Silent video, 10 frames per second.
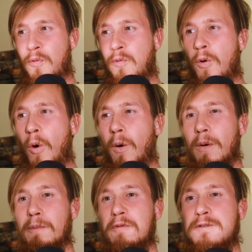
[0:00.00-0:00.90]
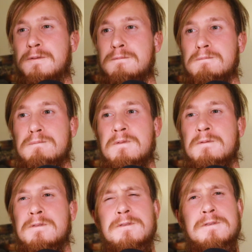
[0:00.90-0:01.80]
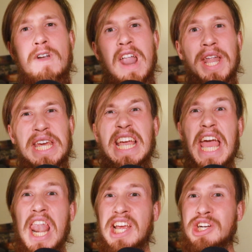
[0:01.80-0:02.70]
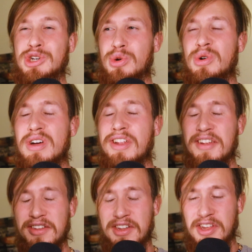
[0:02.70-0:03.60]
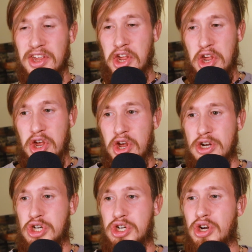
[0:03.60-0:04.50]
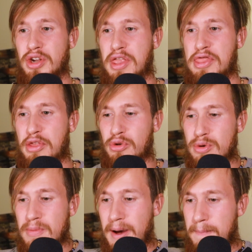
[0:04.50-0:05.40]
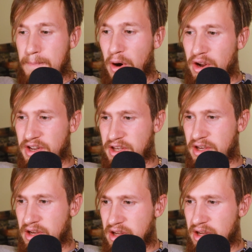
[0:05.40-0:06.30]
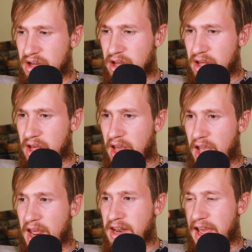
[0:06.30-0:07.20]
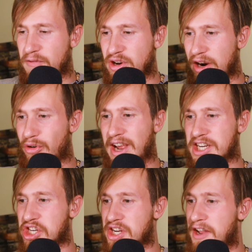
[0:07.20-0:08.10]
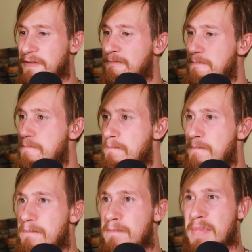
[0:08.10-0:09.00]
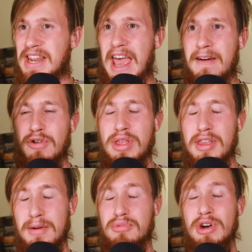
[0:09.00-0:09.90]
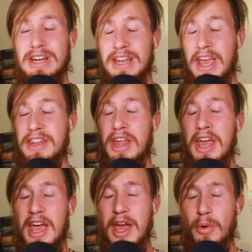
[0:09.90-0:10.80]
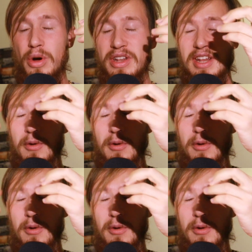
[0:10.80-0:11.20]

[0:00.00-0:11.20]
warm flooding electricity shot through my body in every direction and made everything prickly, and it was a